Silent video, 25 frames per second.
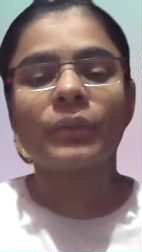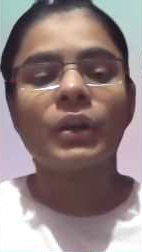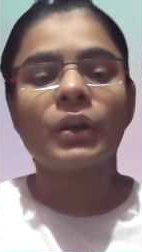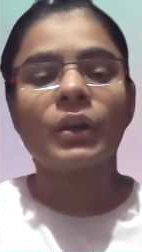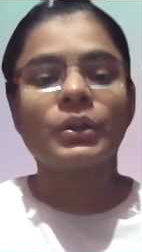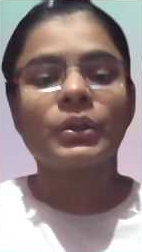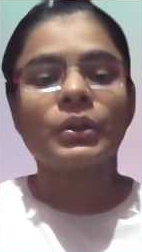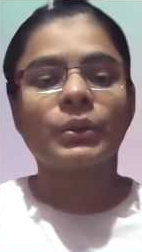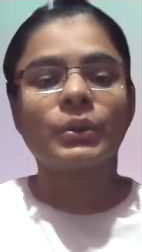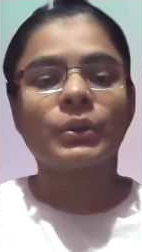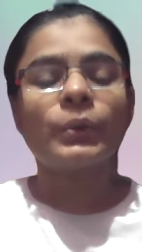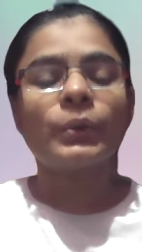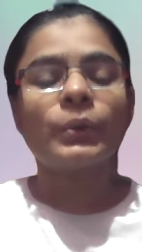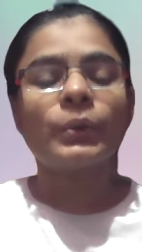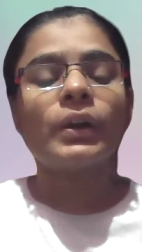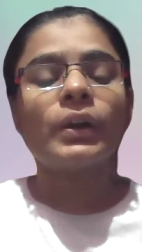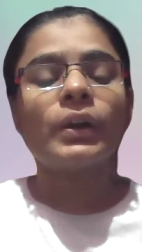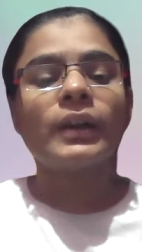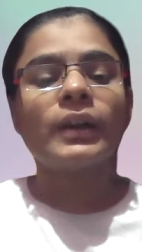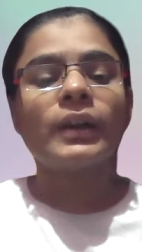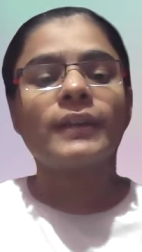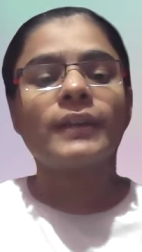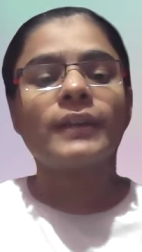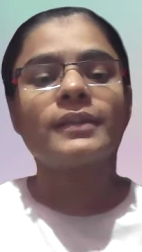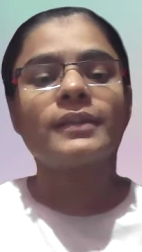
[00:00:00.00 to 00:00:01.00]
So
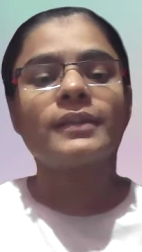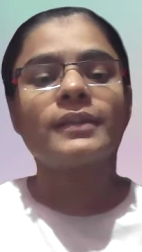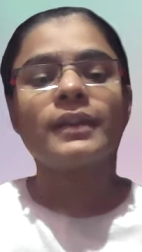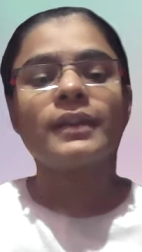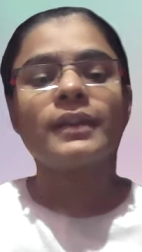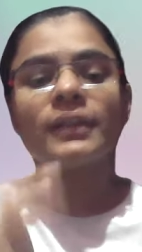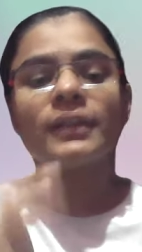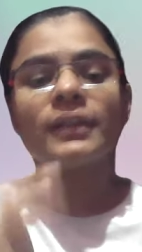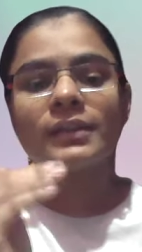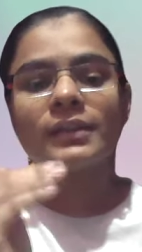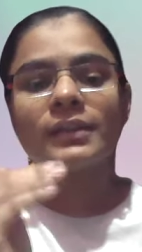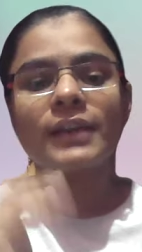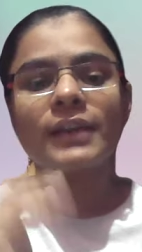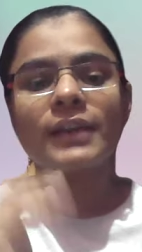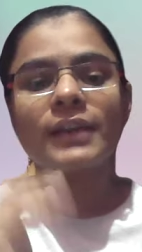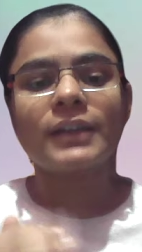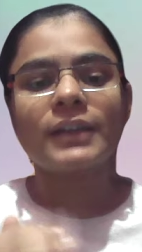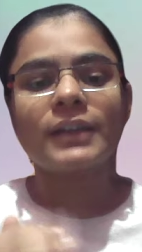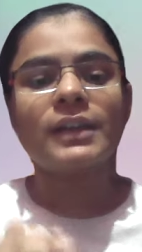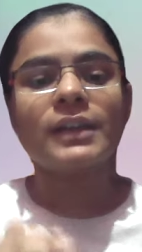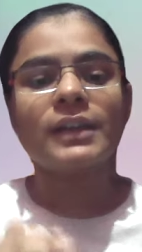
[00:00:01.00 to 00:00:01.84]
let's see the stages